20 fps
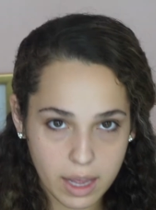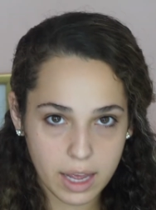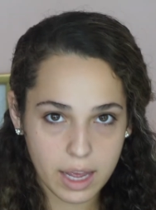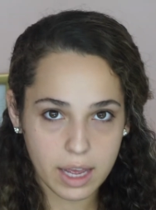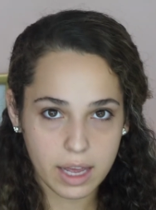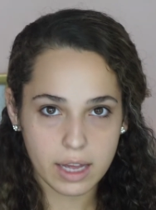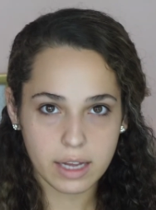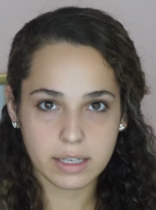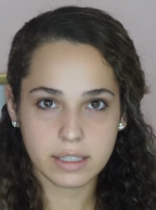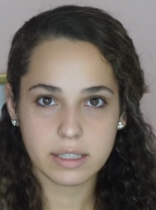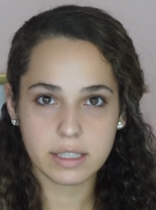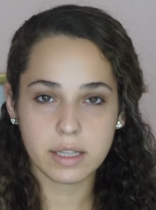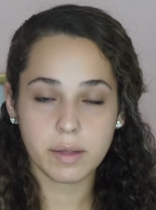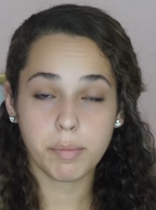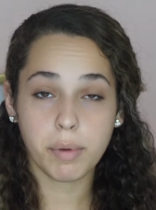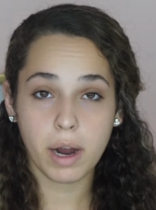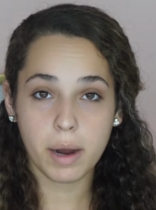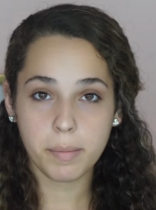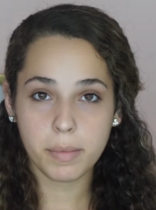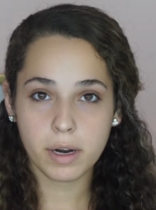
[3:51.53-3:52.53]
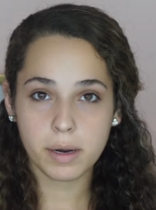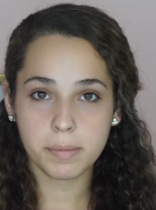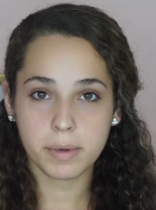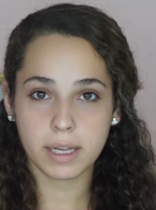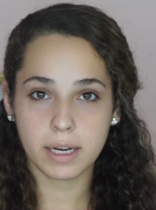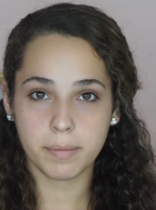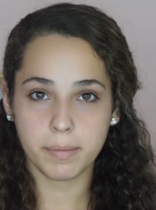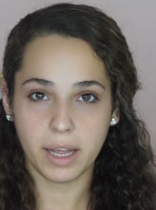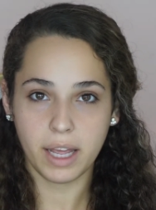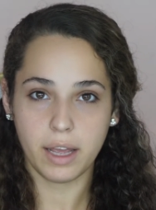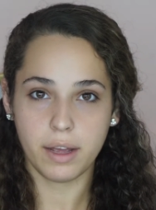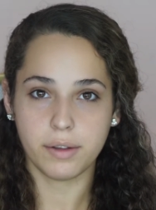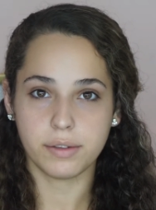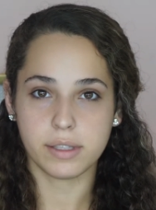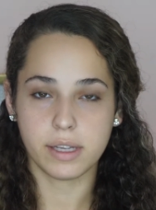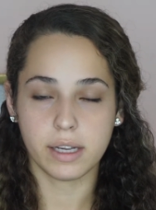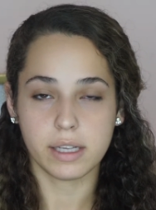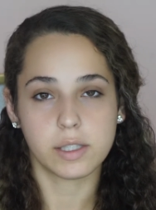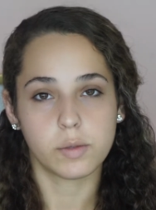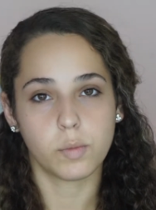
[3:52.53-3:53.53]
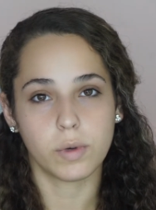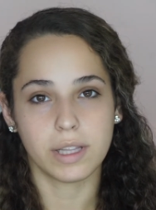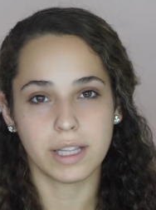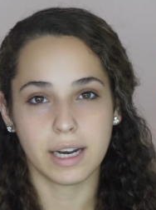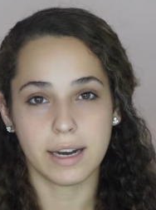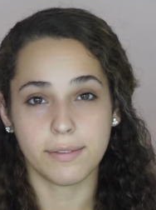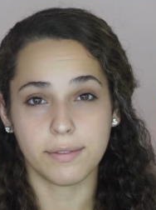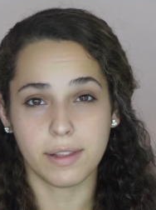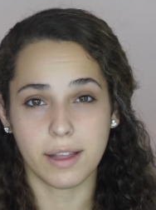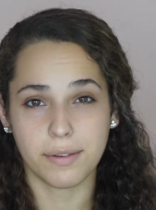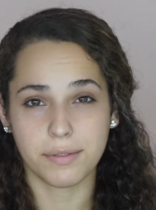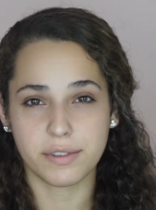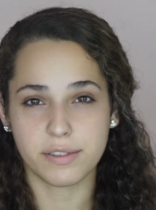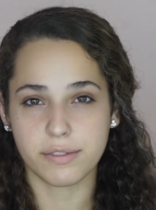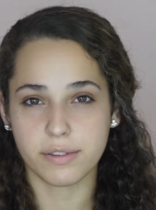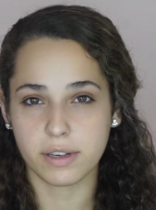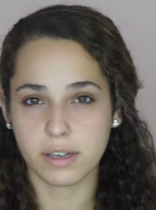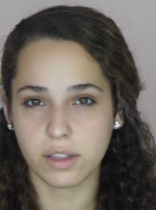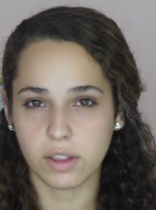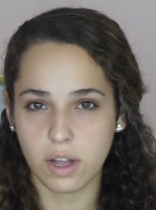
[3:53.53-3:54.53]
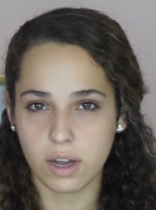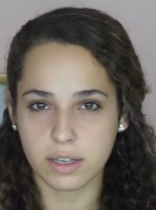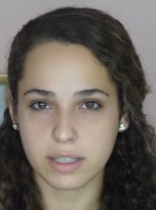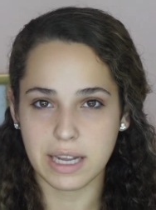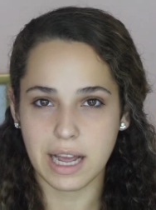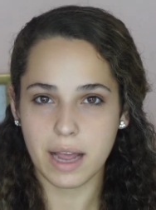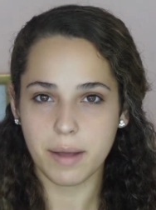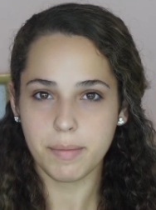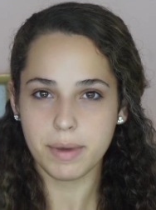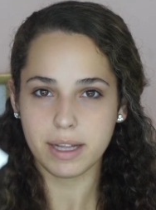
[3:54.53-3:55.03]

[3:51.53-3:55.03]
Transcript: And the primer I'm going to be using is one that I've loved for a long time,